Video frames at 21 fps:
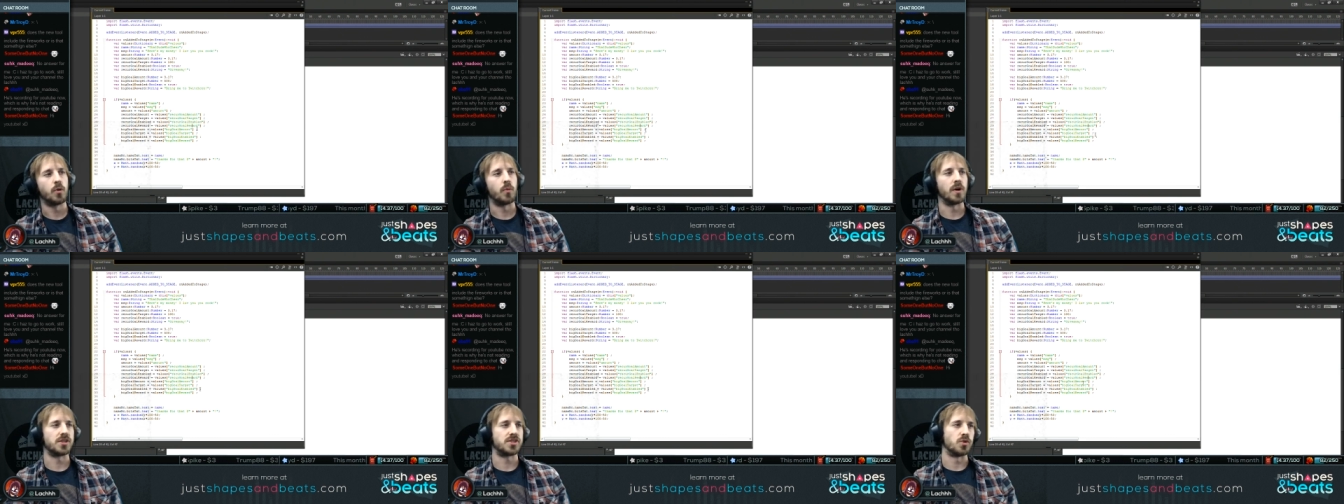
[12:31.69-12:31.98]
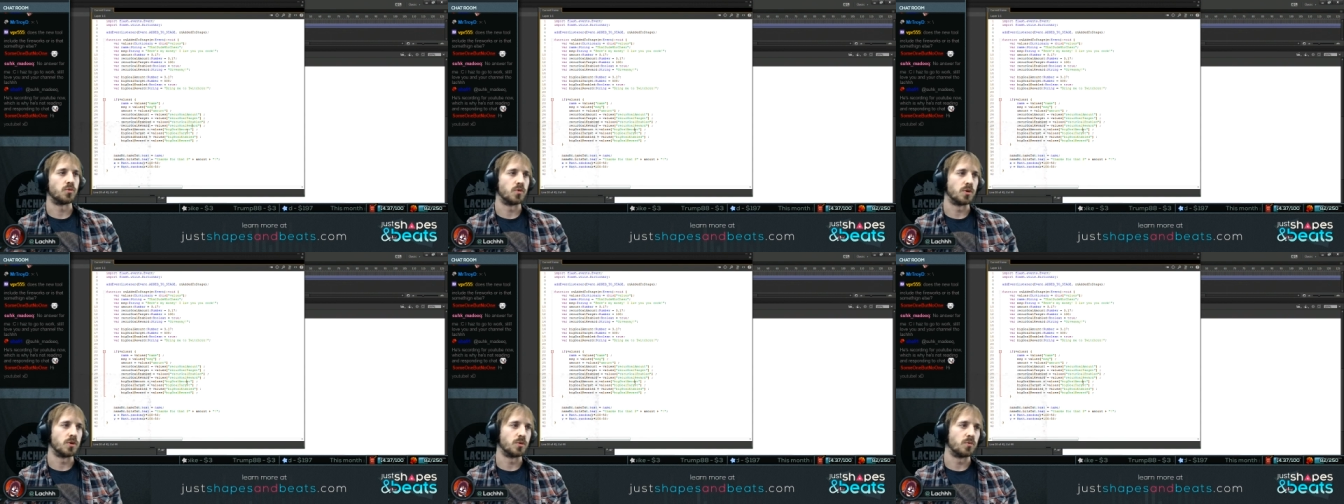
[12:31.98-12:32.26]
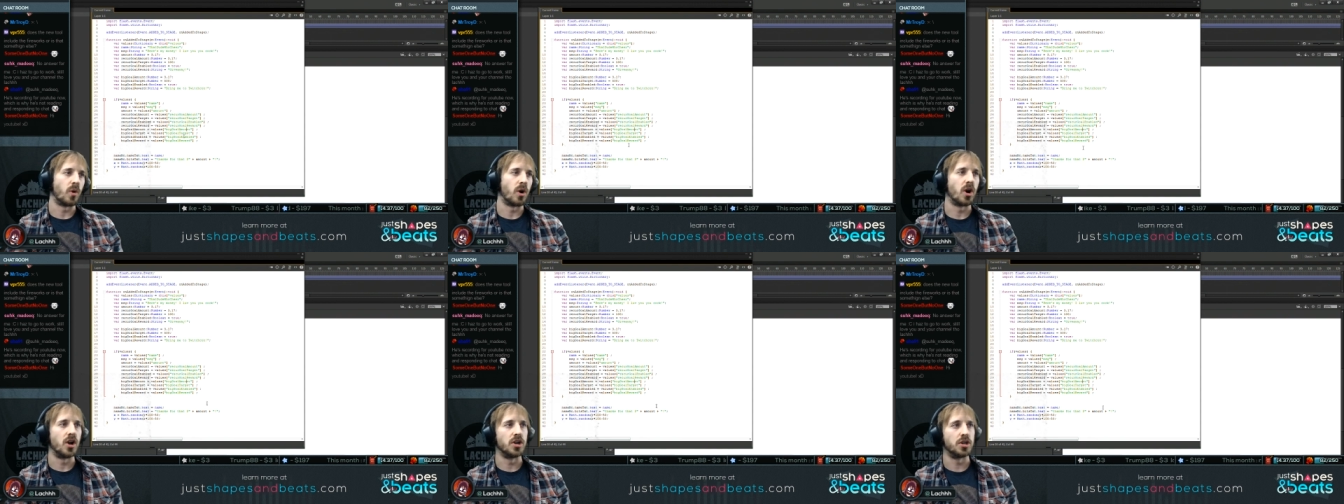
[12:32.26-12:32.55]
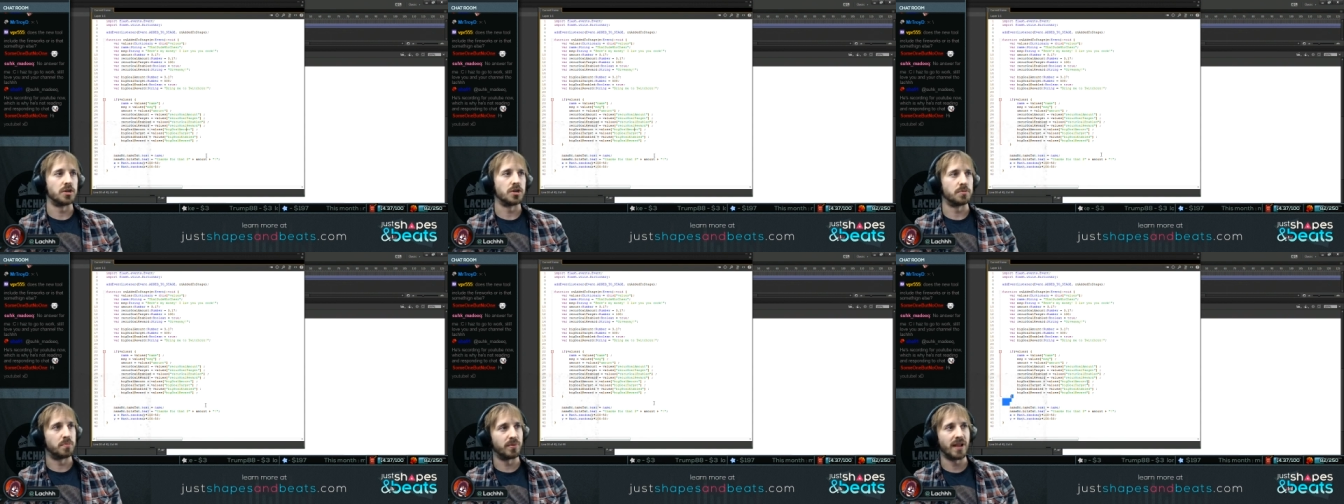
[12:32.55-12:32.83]
what's the
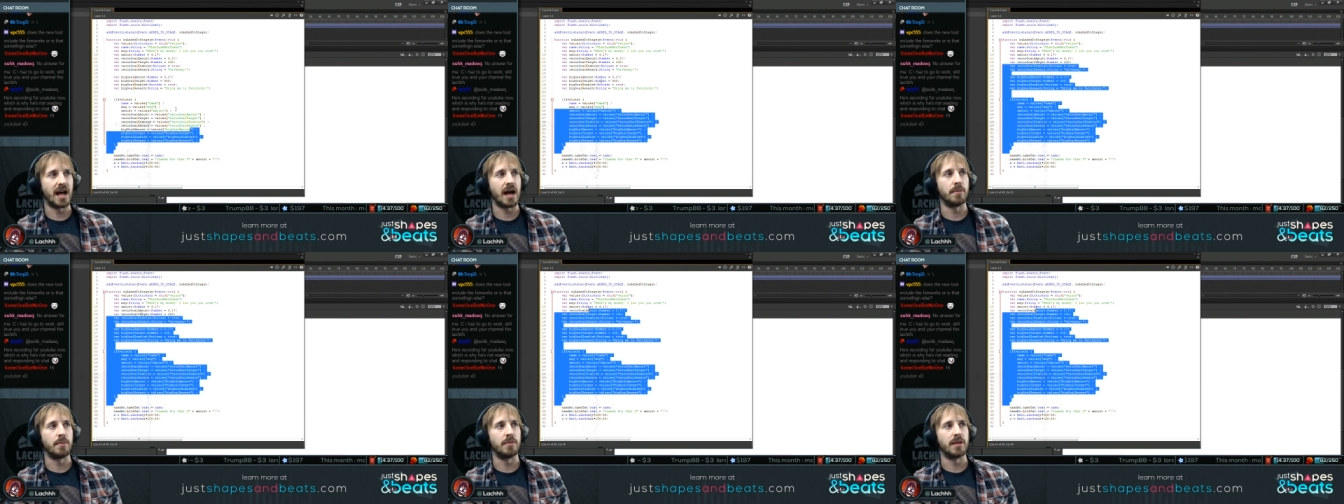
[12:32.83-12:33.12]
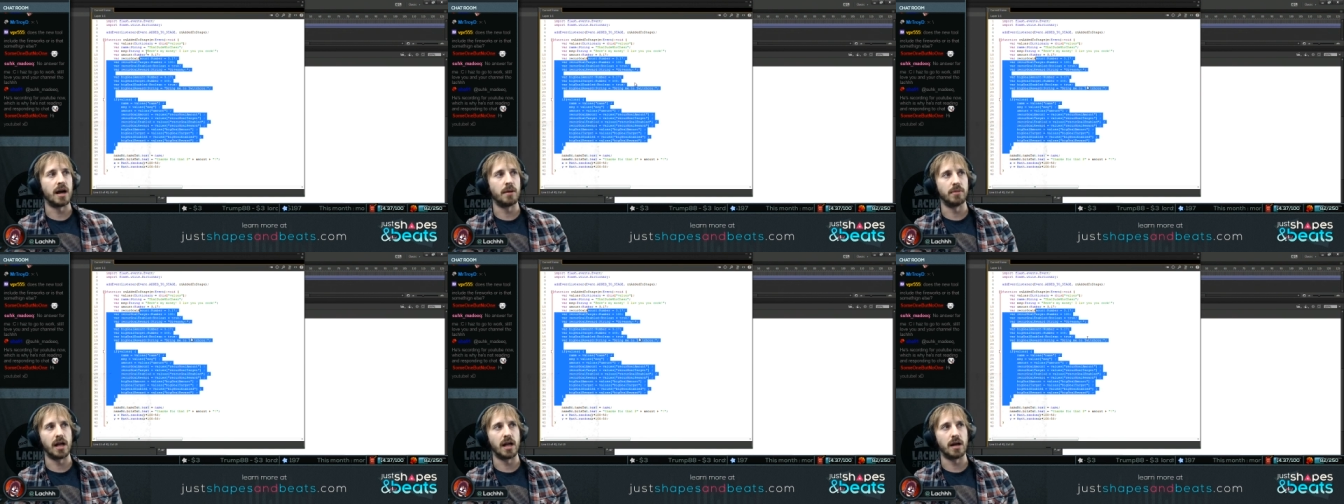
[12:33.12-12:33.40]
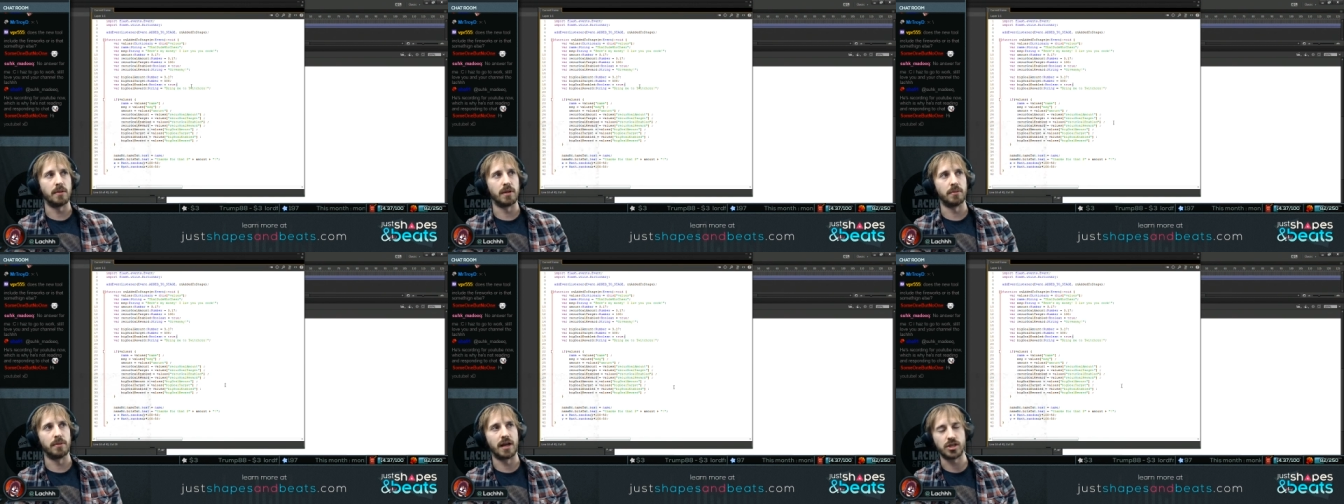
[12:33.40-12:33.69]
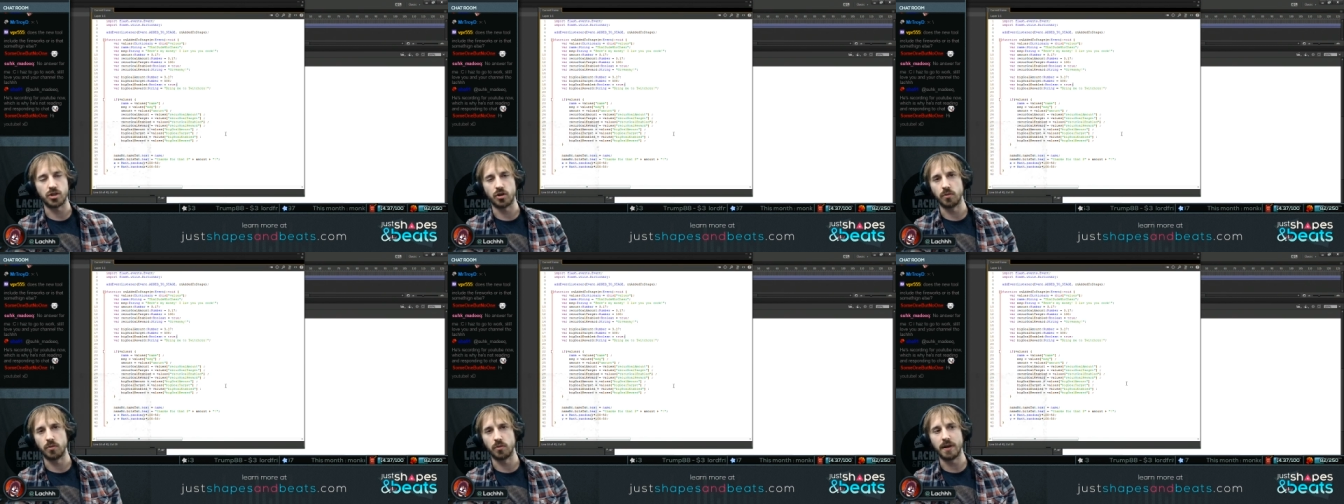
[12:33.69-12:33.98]
reward, blah blah blah blah
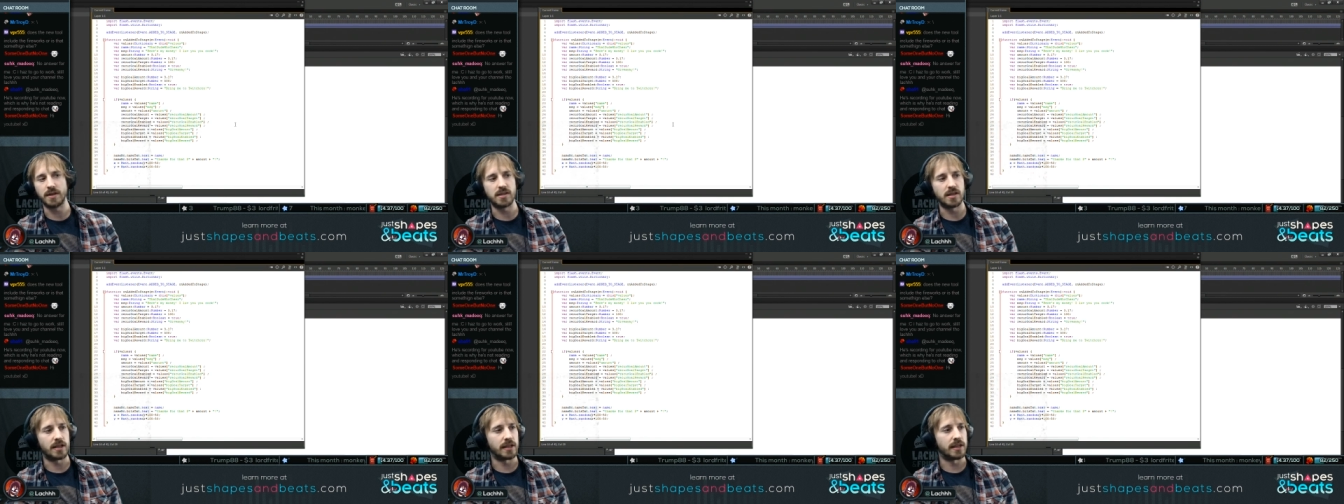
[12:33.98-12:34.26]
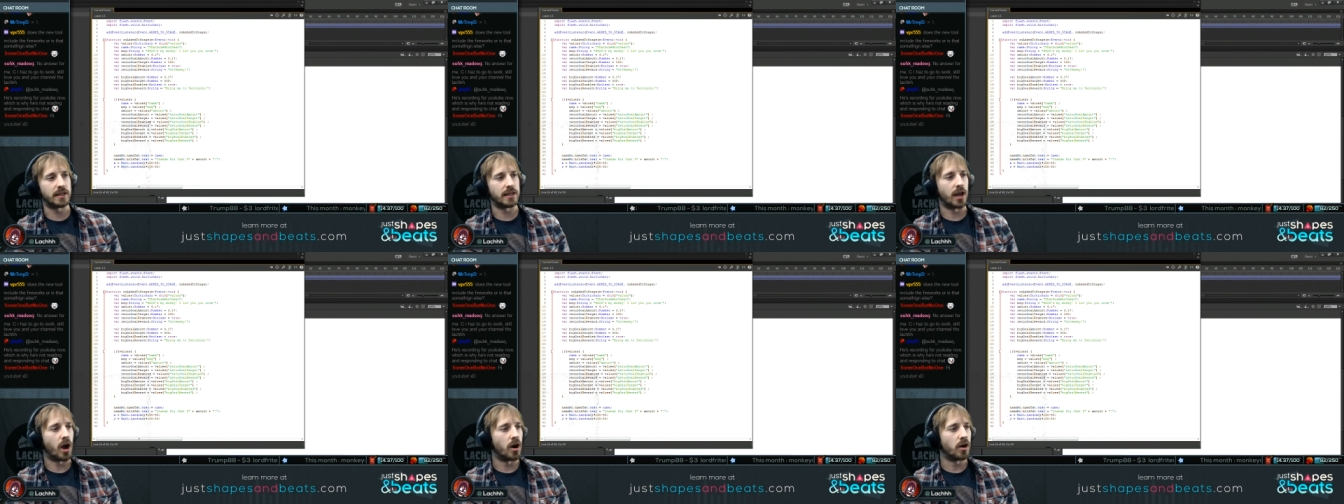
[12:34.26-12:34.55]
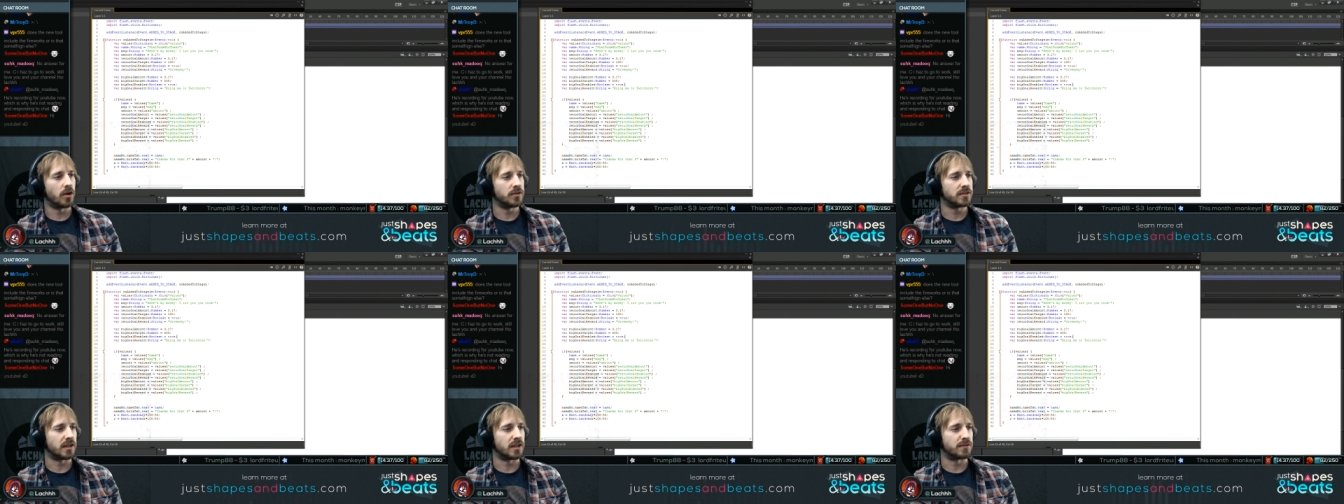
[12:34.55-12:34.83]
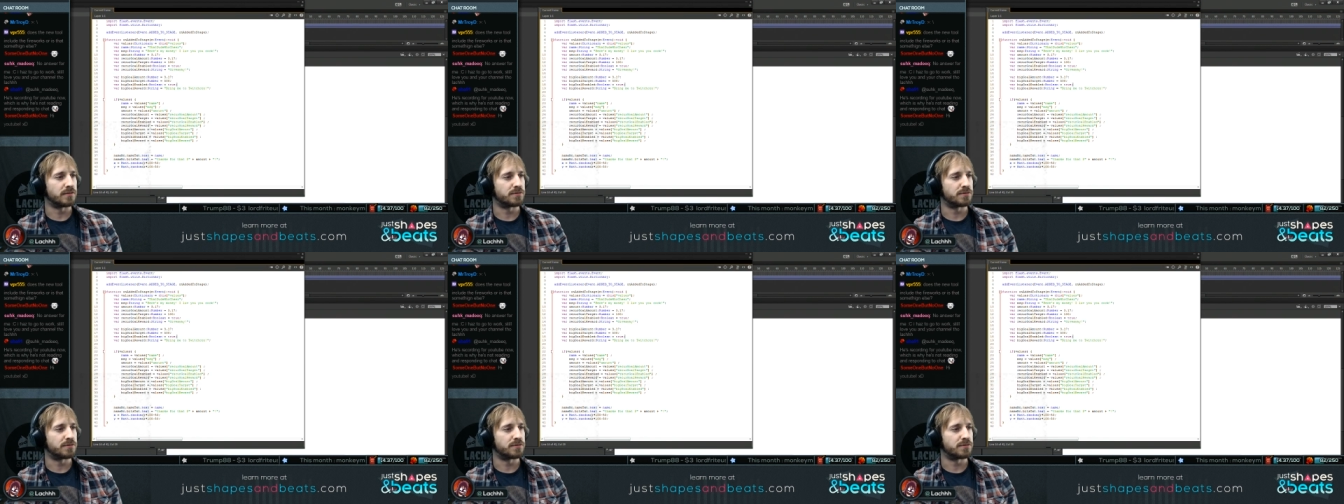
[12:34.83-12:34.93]
blah. So basically all the